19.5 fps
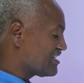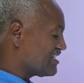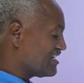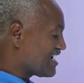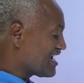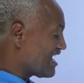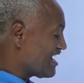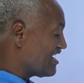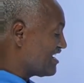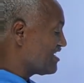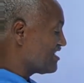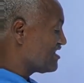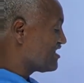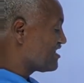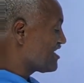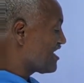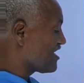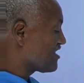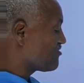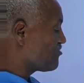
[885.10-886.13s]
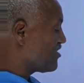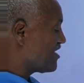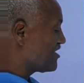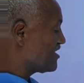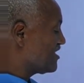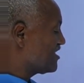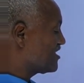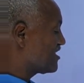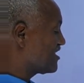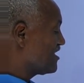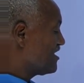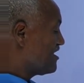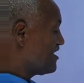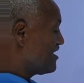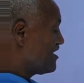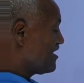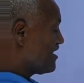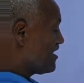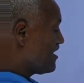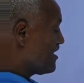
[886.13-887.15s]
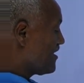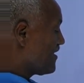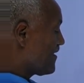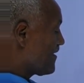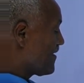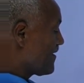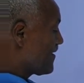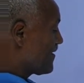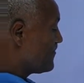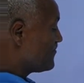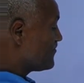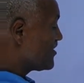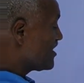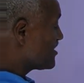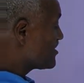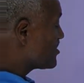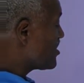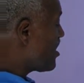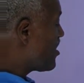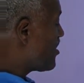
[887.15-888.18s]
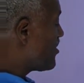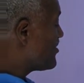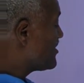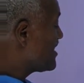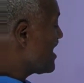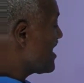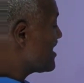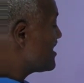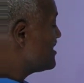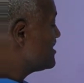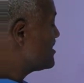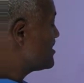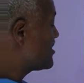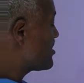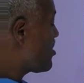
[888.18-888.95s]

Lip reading: you can learn that one. Is so next,